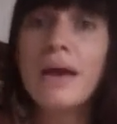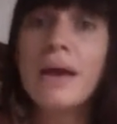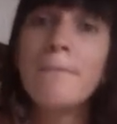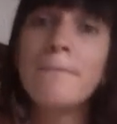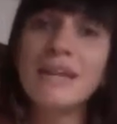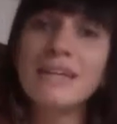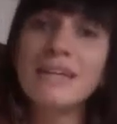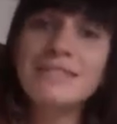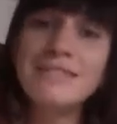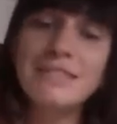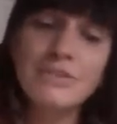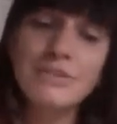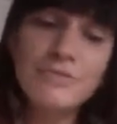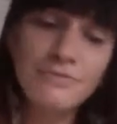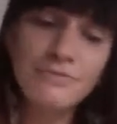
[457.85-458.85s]
But I
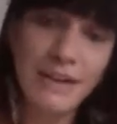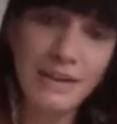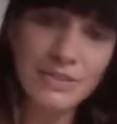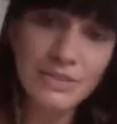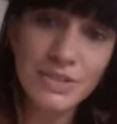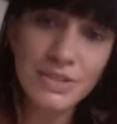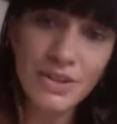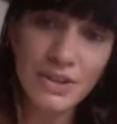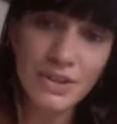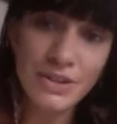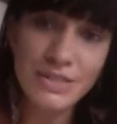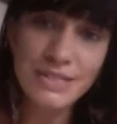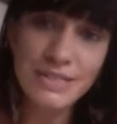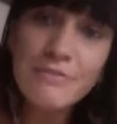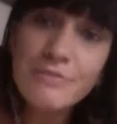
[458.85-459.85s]
still found her
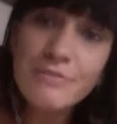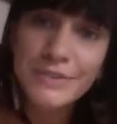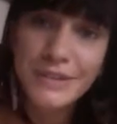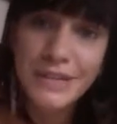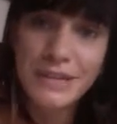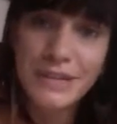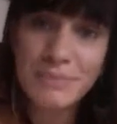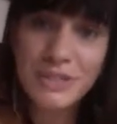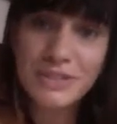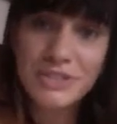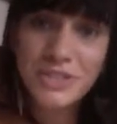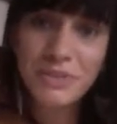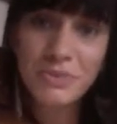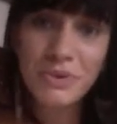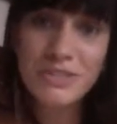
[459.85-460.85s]
suffering because
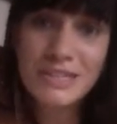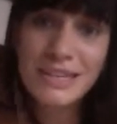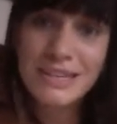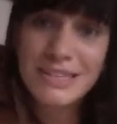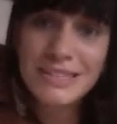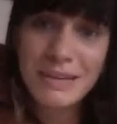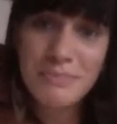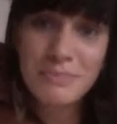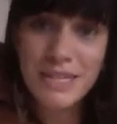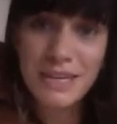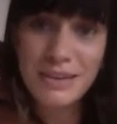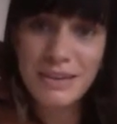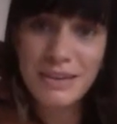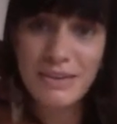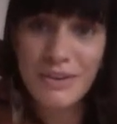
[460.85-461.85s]
she wasn't
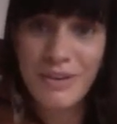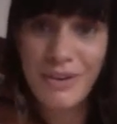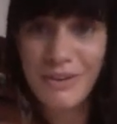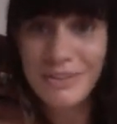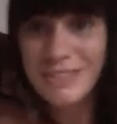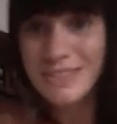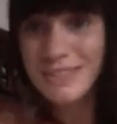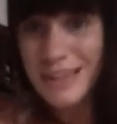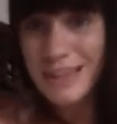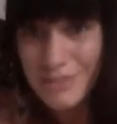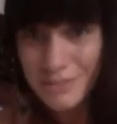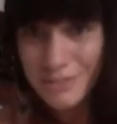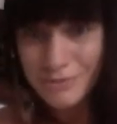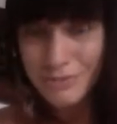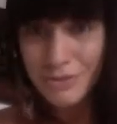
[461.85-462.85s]
accepting
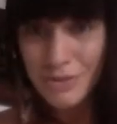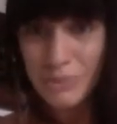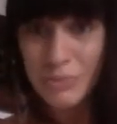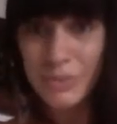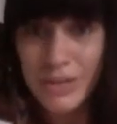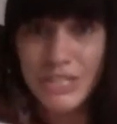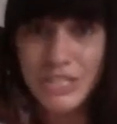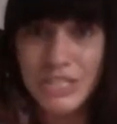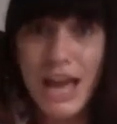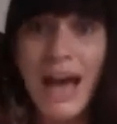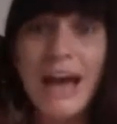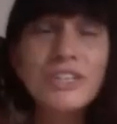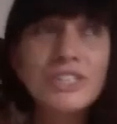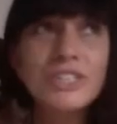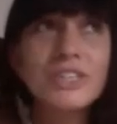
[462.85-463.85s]
herself, which
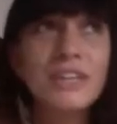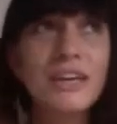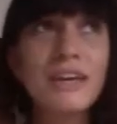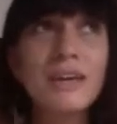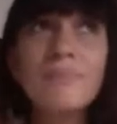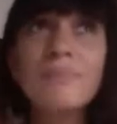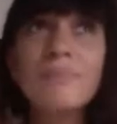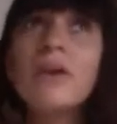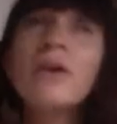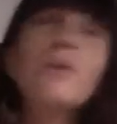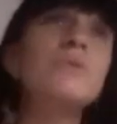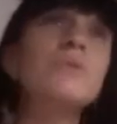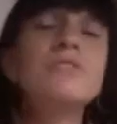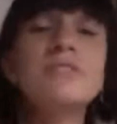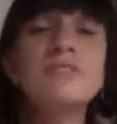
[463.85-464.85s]
actually
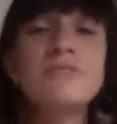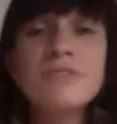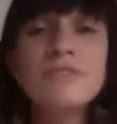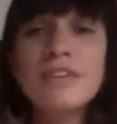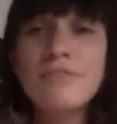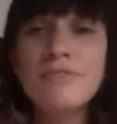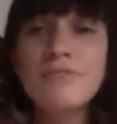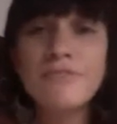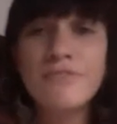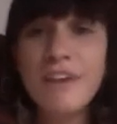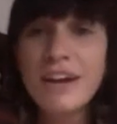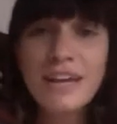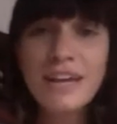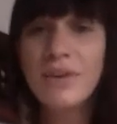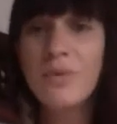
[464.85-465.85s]
was this really
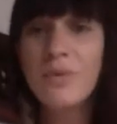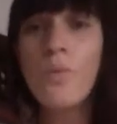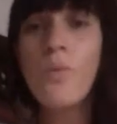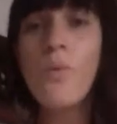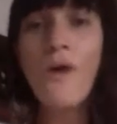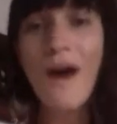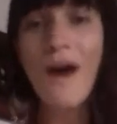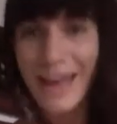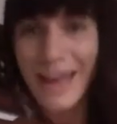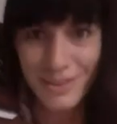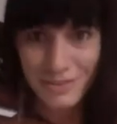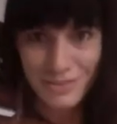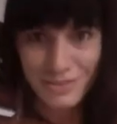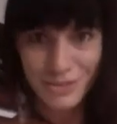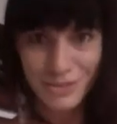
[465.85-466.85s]
fucking
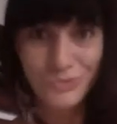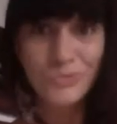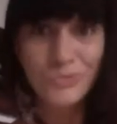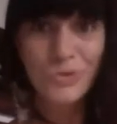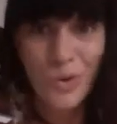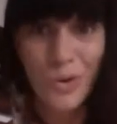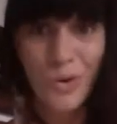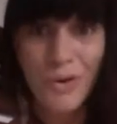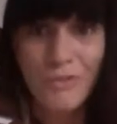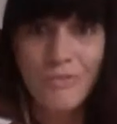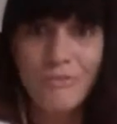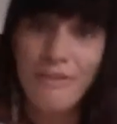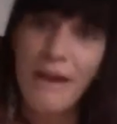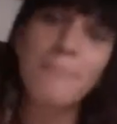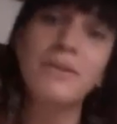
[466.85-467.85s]
wild, raw,
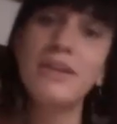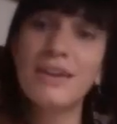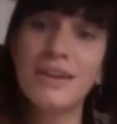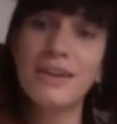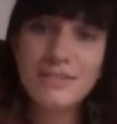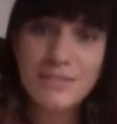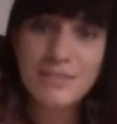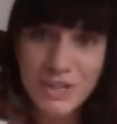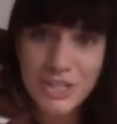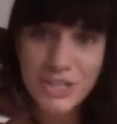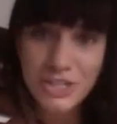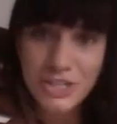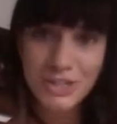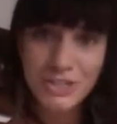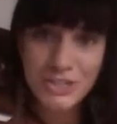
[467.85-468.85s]
feminine
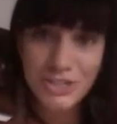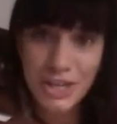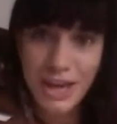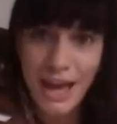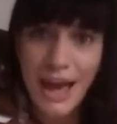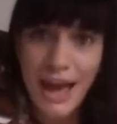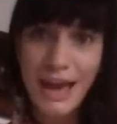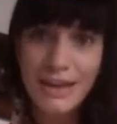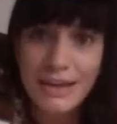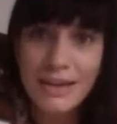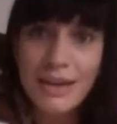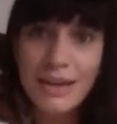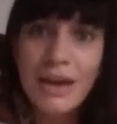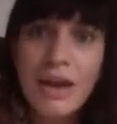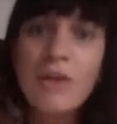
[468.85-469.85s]
expression that she had,
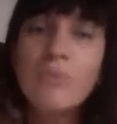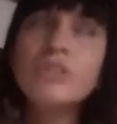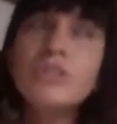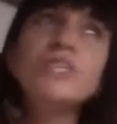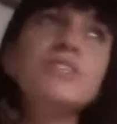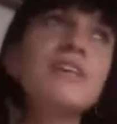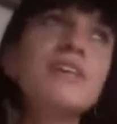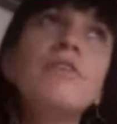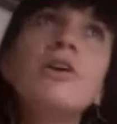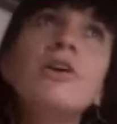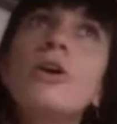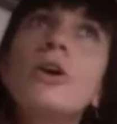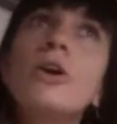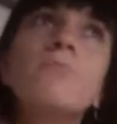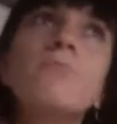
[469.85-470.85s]
which is even
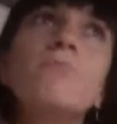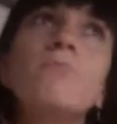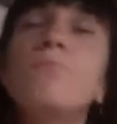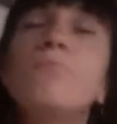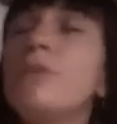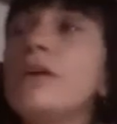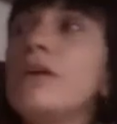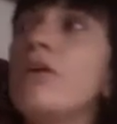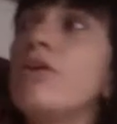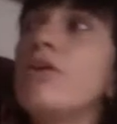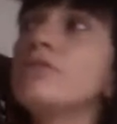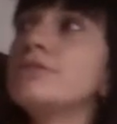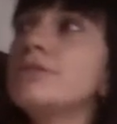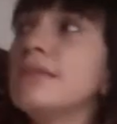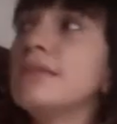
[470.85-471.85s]
going
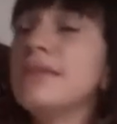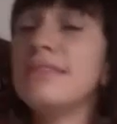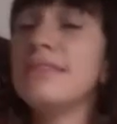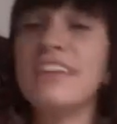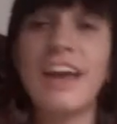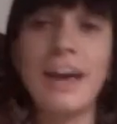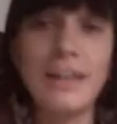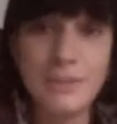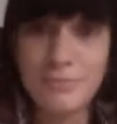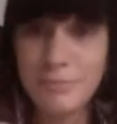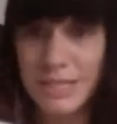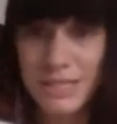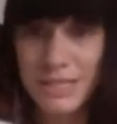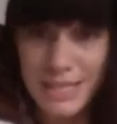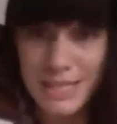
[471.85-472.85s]
beyond the
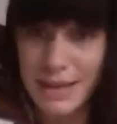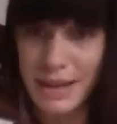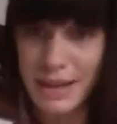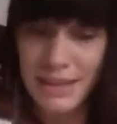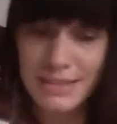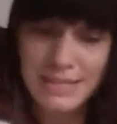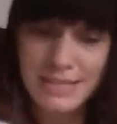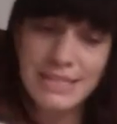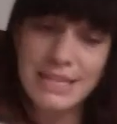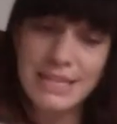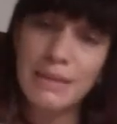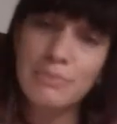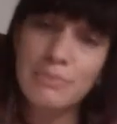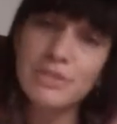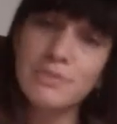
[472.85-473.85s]
elements. As I said,
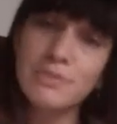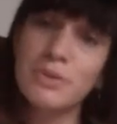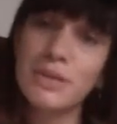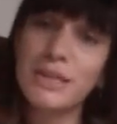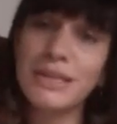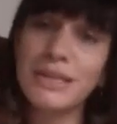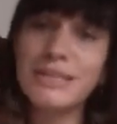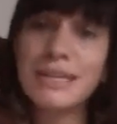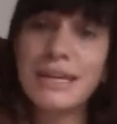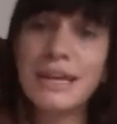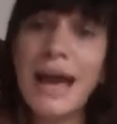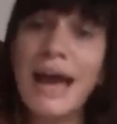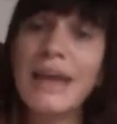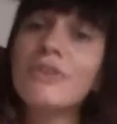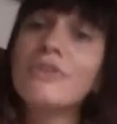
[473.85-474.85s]
I'm just putting these in
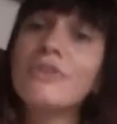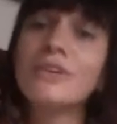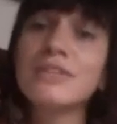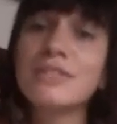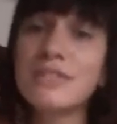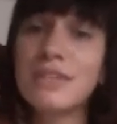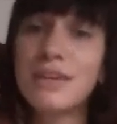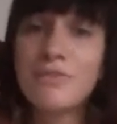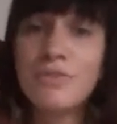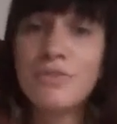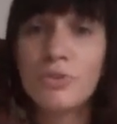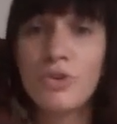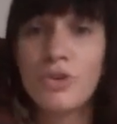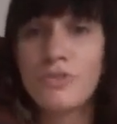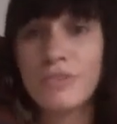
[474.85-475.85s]
categories to give you
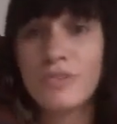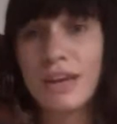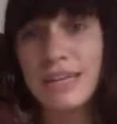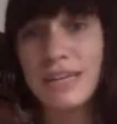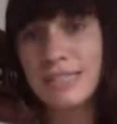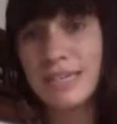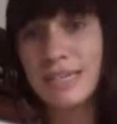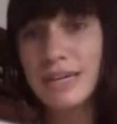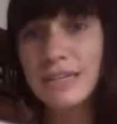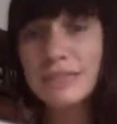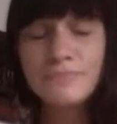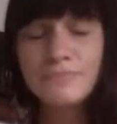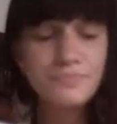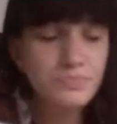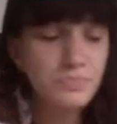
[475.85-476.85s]
more of an idea
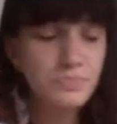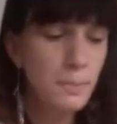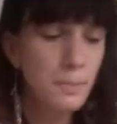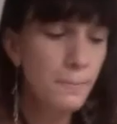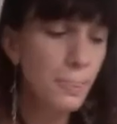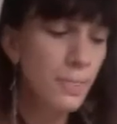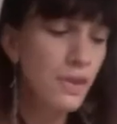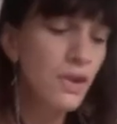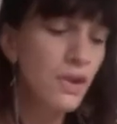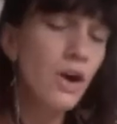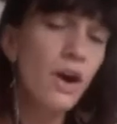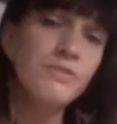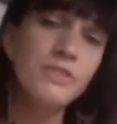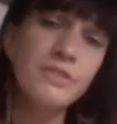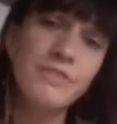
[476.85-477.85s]

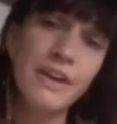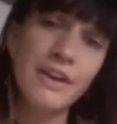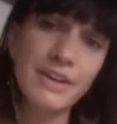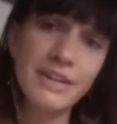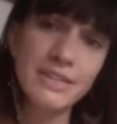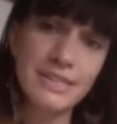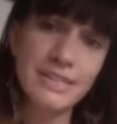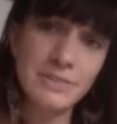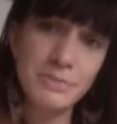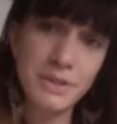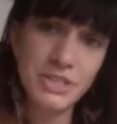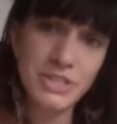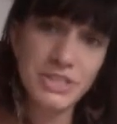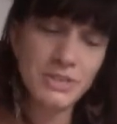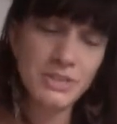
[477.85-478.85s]
of the various
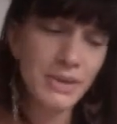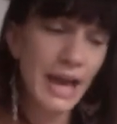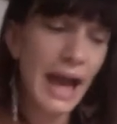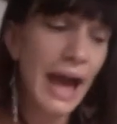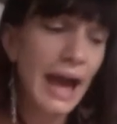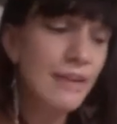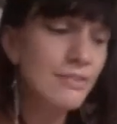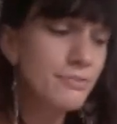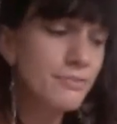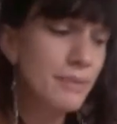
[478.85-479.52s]
expressions that we have.